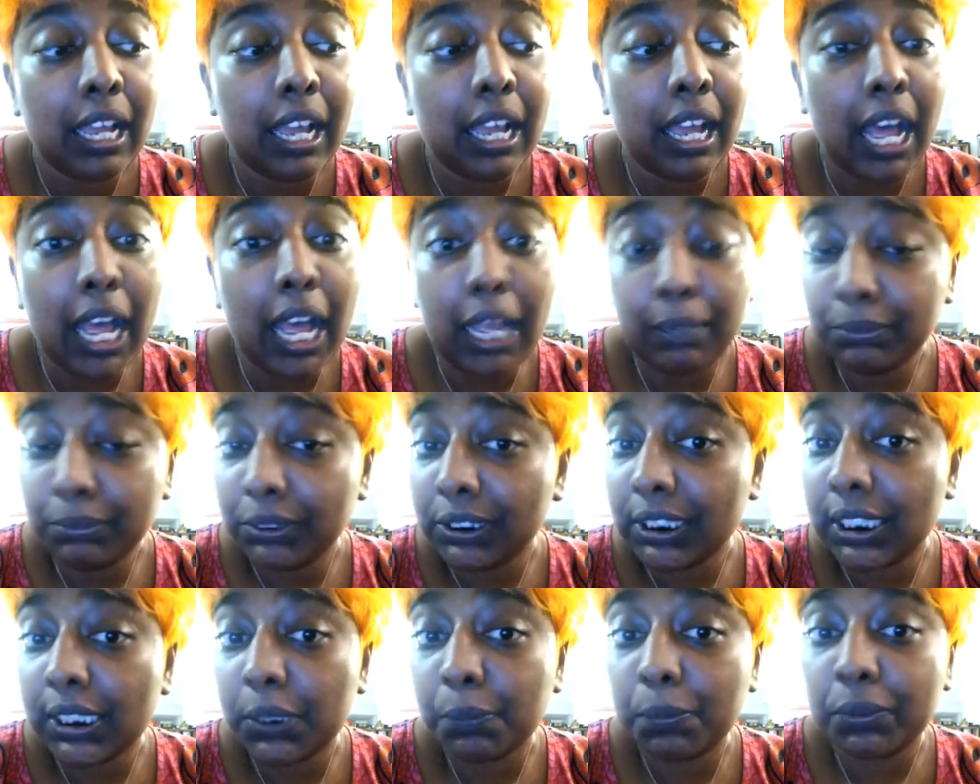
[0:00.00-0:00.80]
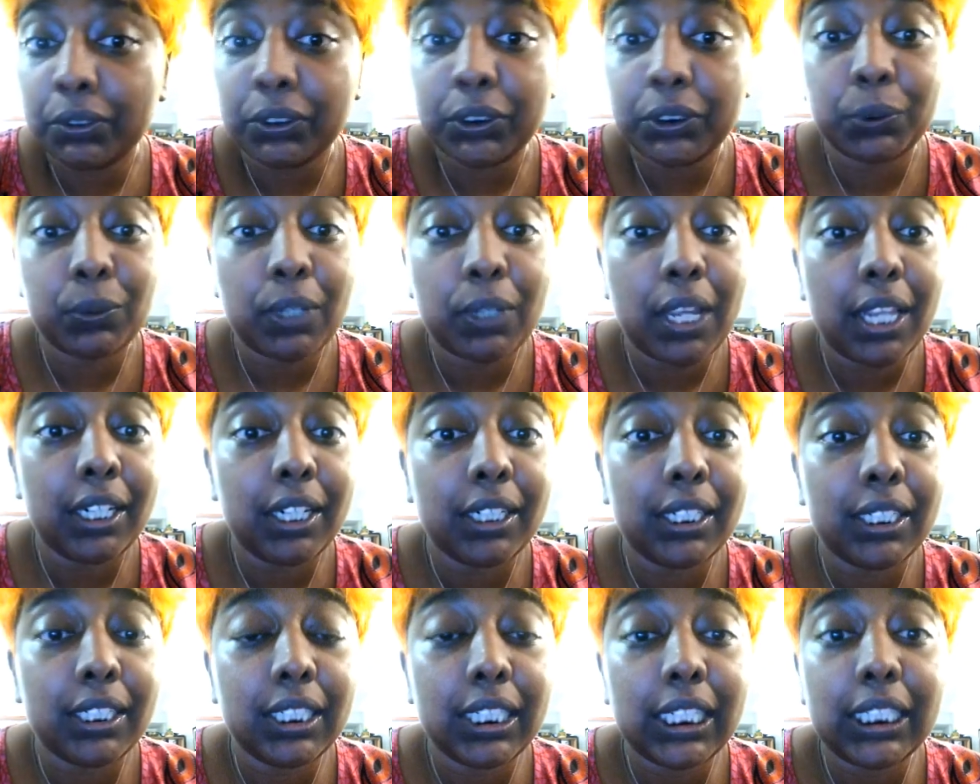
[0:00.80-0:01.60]
Armchair
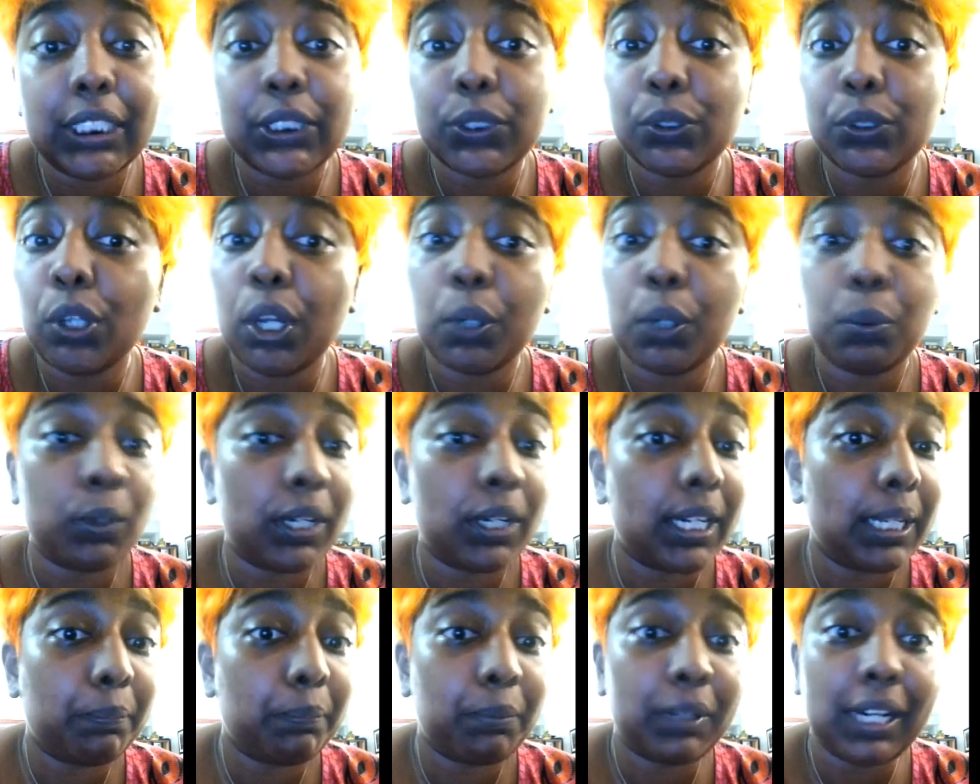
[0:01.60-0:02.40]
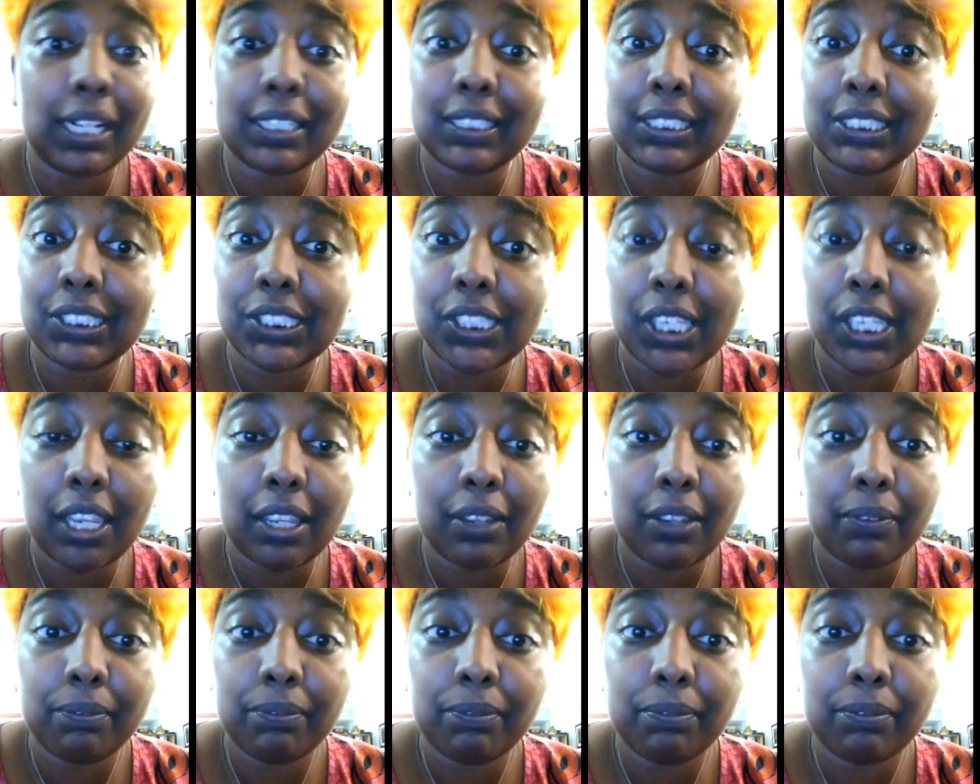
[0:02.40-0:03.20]
spirituality is not what I practice here.